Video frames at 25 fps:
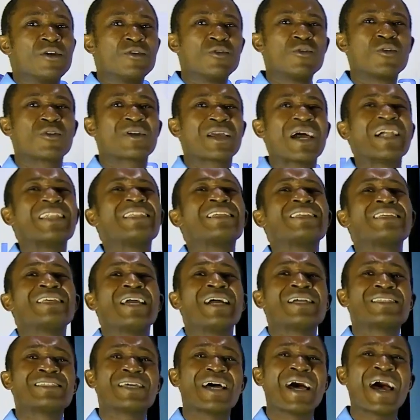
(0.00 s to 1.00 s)
you can
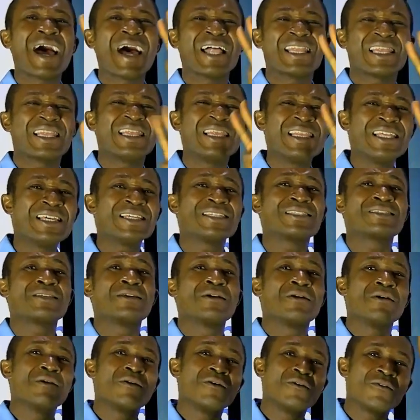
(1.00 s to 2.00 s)
get at least
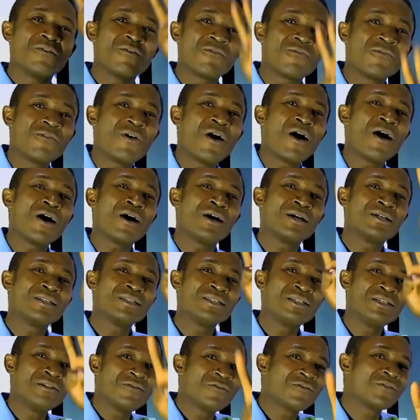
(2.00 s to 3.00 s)
4
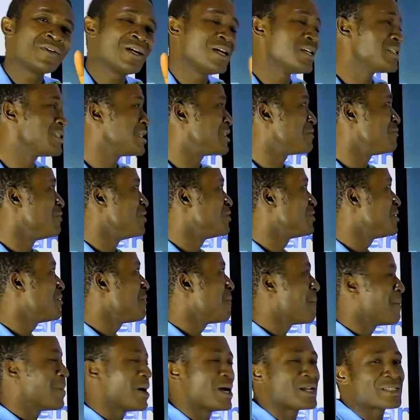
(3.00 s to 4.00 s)
differences
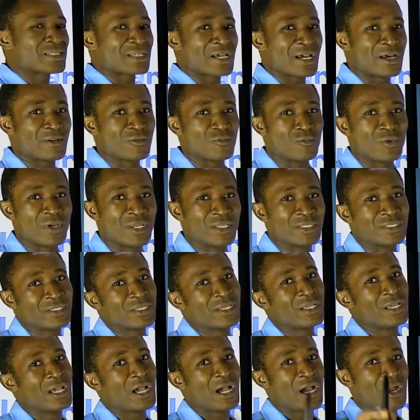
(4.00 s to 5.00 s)
between mass and weight.
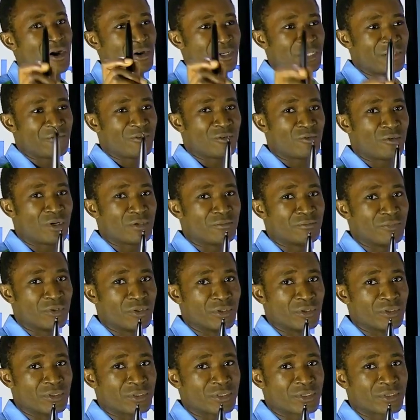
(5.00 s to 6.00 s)
I'll give you one
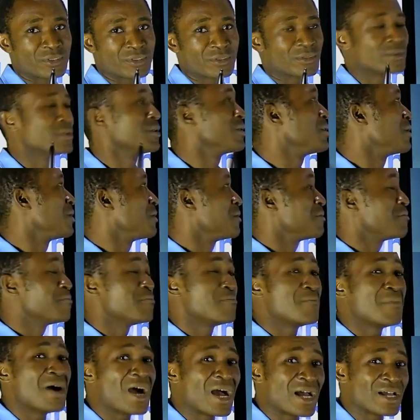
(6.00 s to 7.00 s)
bonus.
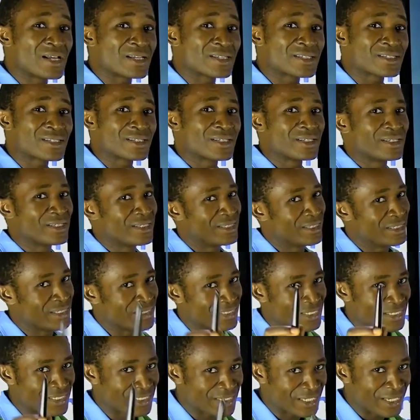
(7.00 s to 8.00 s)
Mass
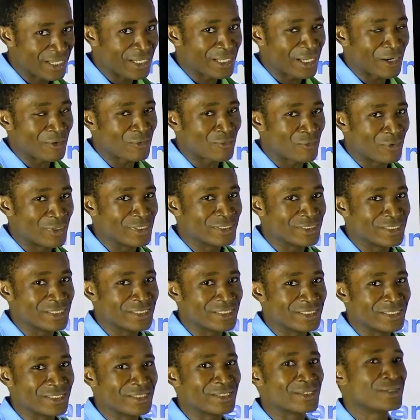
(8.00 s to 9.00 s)
is a scalar
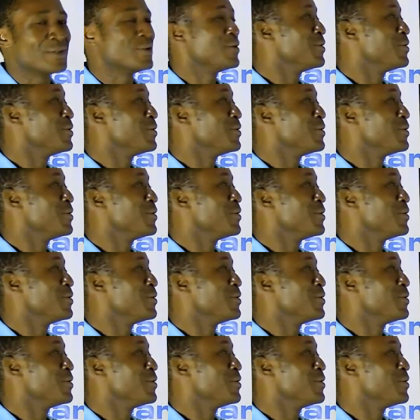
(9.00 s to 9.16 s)
quantity,